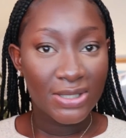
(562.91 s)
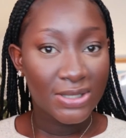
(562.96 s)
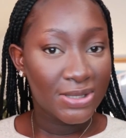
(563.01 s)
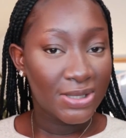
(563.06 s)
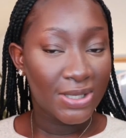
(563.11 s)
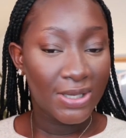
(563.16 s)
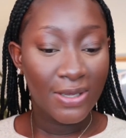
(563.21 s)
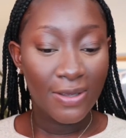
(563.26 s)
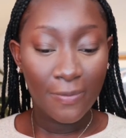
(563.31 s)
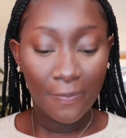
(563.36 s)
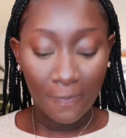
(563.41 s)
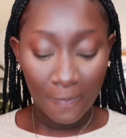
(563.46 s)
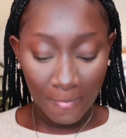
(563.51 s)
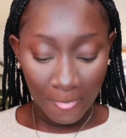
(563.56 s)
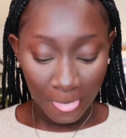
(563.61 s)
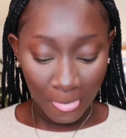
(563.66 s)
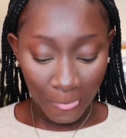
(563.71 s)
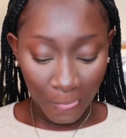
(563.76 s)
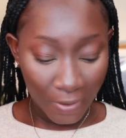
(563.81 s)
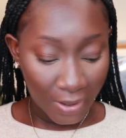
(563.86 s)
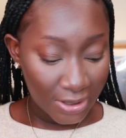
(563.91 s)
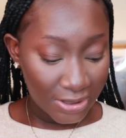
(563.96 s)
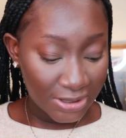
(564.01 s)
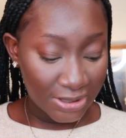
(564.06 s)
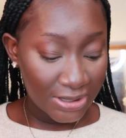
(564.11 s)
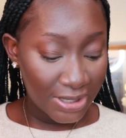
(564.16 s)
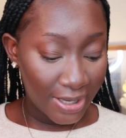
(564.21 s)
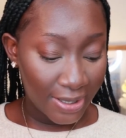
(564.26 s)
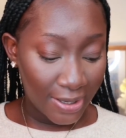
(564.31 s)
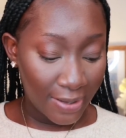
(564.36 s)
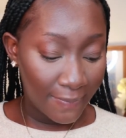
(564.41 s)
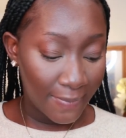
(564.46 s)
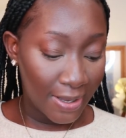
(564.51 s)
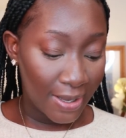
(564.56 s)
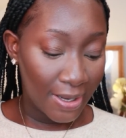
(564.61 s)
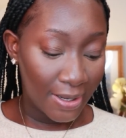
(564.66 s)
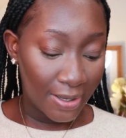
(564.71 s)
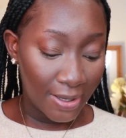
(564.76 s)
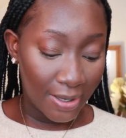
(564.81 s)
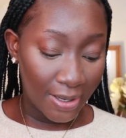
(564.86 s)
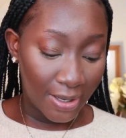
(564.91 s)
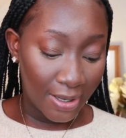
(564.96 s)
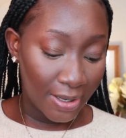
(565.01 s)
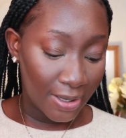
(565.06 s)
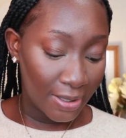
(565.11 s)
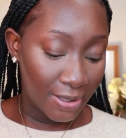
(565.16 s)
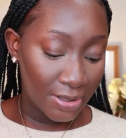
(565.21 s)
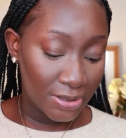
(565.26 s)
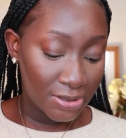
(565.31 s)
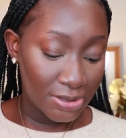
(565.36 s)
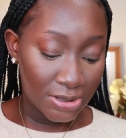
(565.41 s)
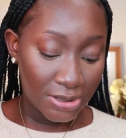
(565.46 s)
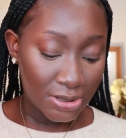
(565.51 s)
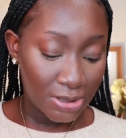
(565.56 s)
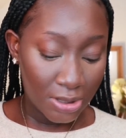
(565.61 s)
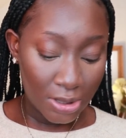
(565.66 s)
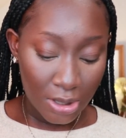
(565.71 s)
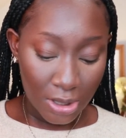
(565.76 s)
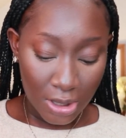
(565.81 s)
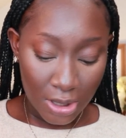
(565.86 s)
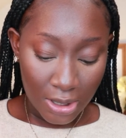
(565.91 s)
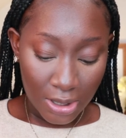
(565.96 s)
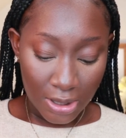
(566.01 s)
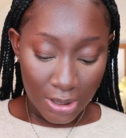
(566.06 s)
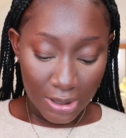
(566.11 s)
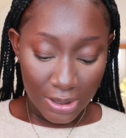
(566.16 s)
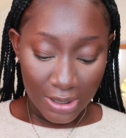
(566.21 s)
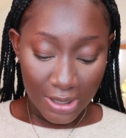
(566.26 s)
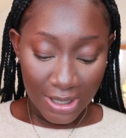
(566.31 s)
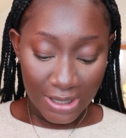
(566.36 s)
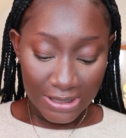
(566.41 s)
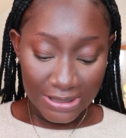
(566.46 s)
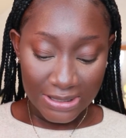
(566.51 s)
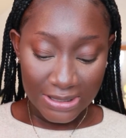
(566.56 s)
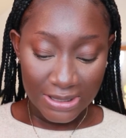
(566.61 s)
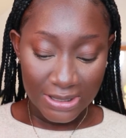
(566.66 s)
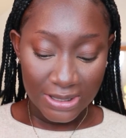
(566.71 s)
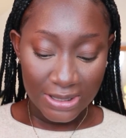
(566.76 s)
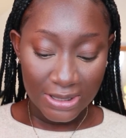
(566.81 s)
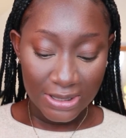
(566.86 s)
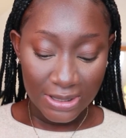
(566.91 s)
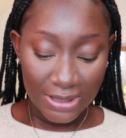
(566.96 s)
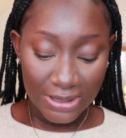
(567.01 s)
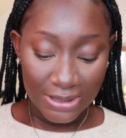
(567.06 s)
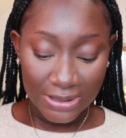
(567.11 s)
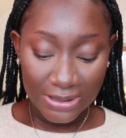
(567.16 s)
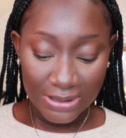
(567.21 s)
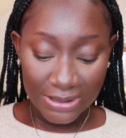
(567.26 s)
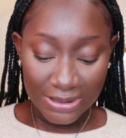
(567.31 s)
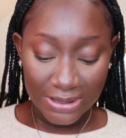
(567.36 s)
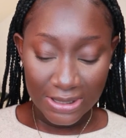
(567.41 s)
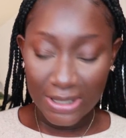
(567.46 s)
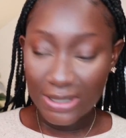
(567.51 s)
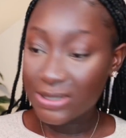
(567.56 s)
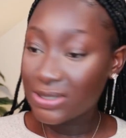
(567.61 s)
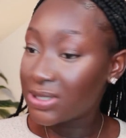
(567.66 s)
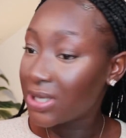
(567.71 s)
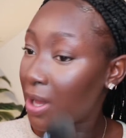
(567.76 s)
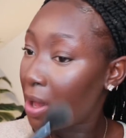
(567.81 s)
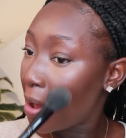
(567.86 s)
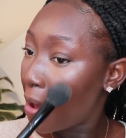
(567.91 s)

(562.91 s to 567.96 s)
See, and just like that, my under eye is nicely set.